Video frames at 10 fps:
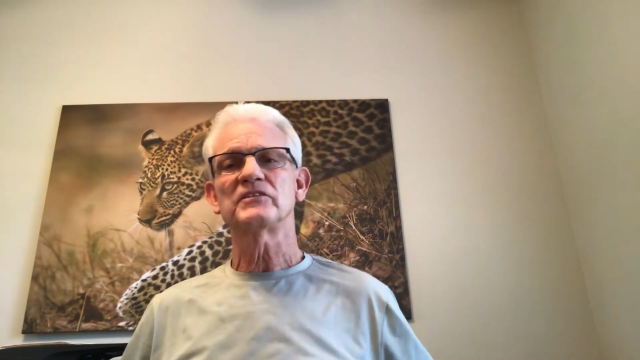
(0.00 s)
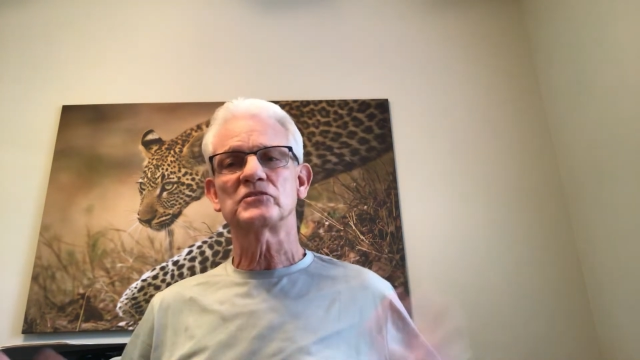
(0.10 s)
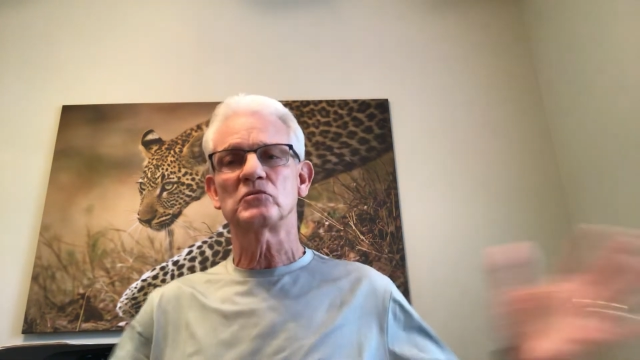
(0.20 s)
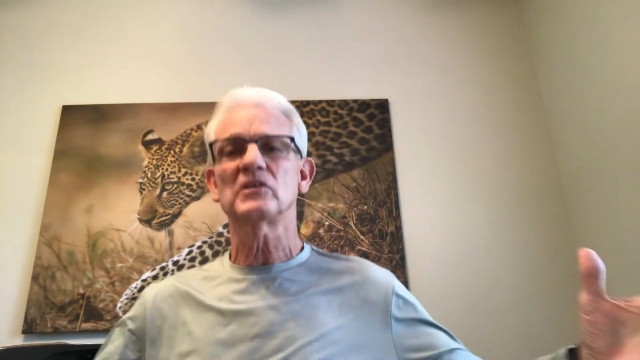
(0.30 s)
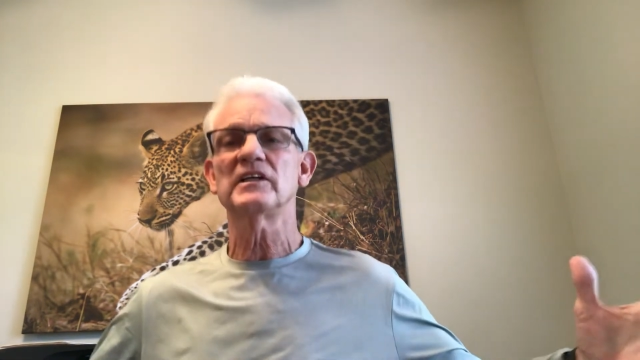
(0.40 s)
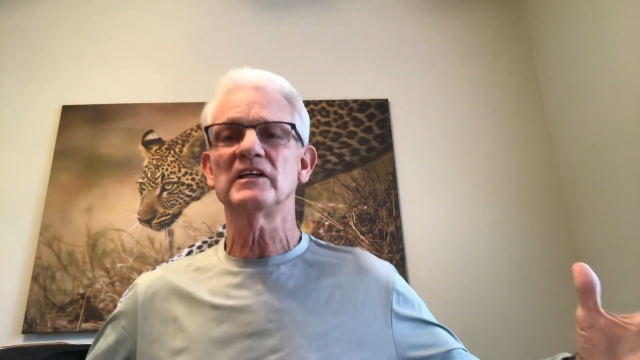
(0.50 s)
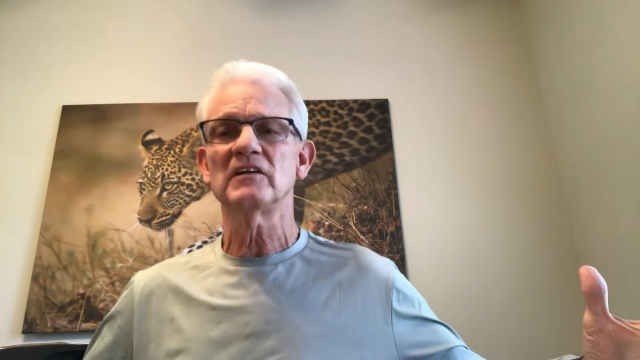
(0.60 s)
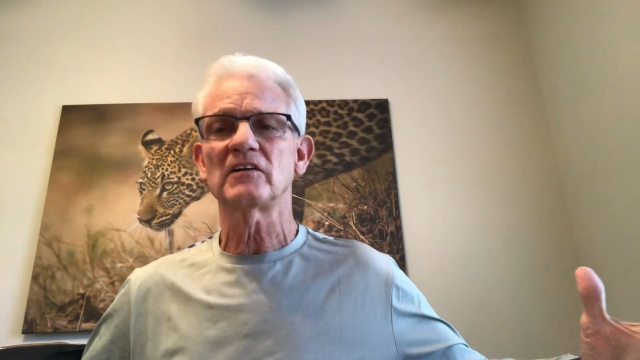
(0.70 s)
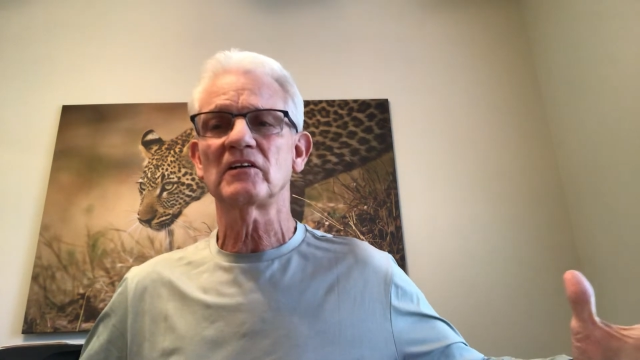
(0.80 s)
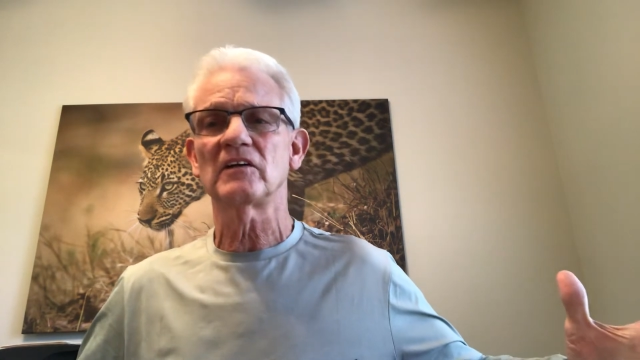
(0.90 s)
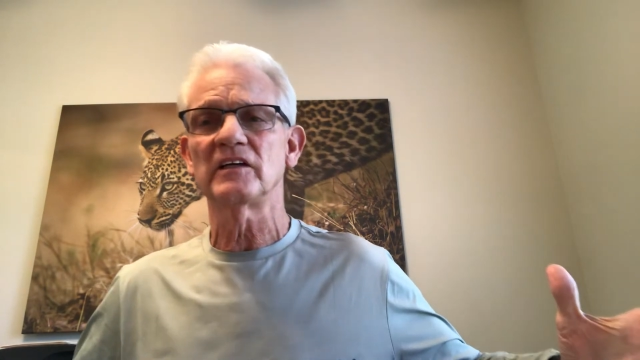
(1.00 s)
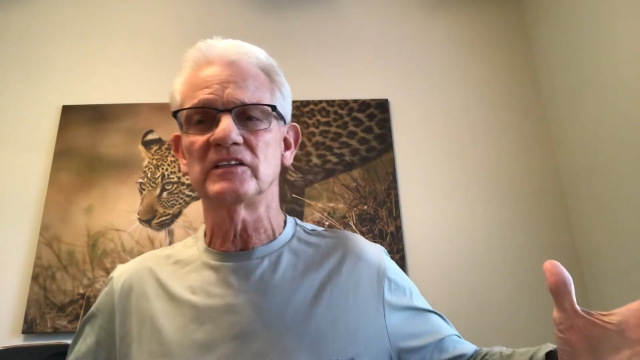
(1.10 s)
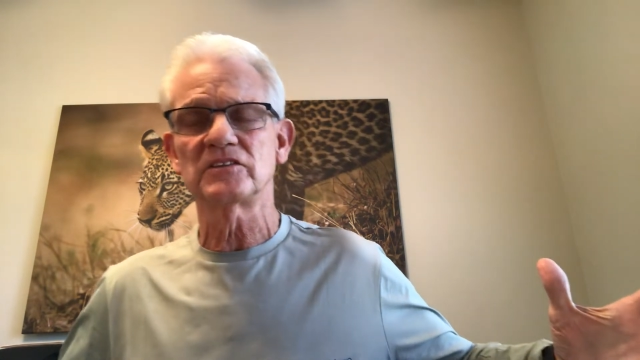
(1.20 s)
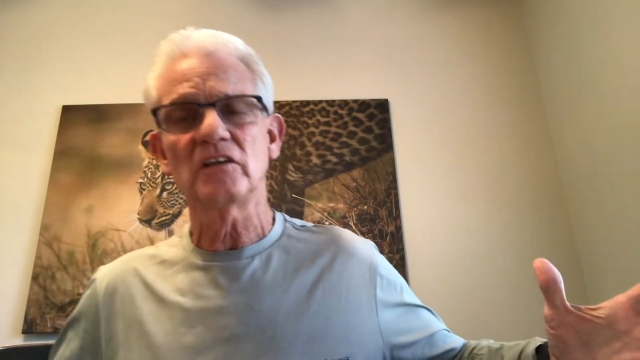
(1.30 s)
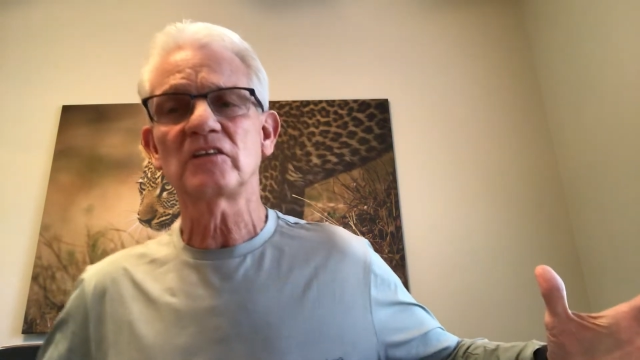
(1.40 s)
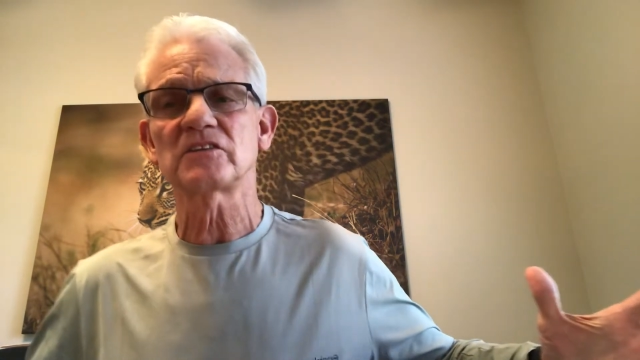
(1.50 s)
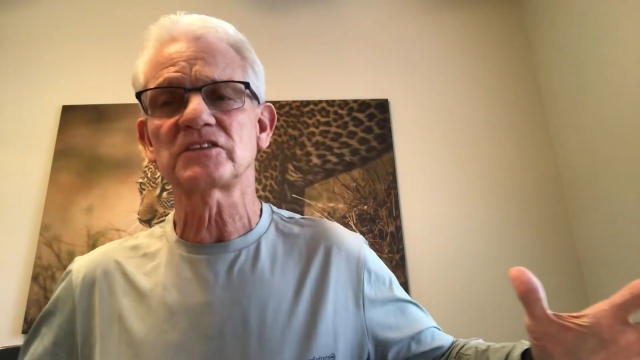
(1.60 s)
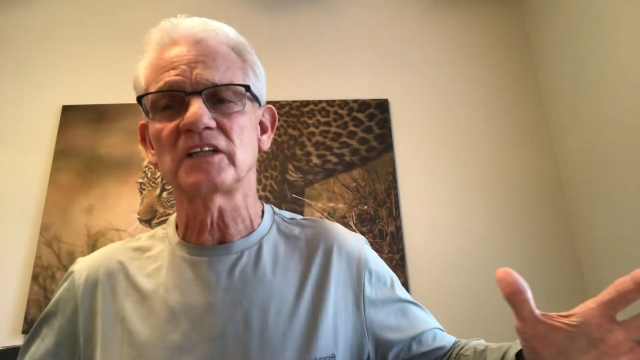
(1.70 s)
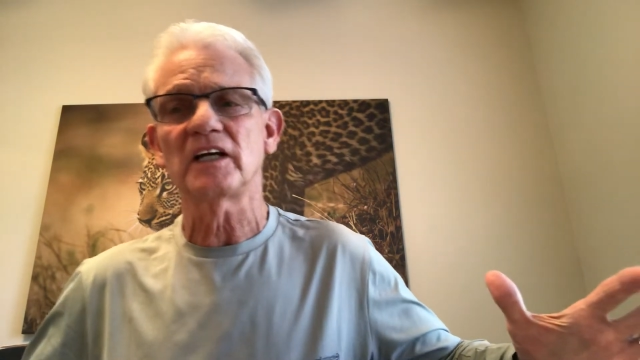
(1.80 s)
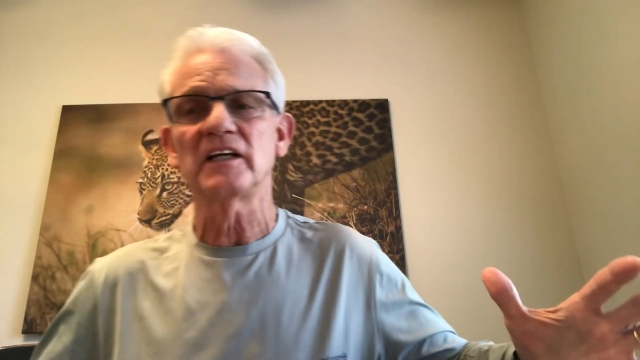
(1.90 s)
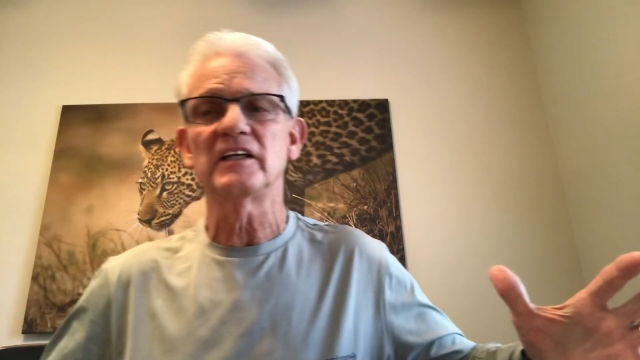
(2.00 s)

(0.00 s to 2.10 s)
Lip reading: He's working on our, he's on our side.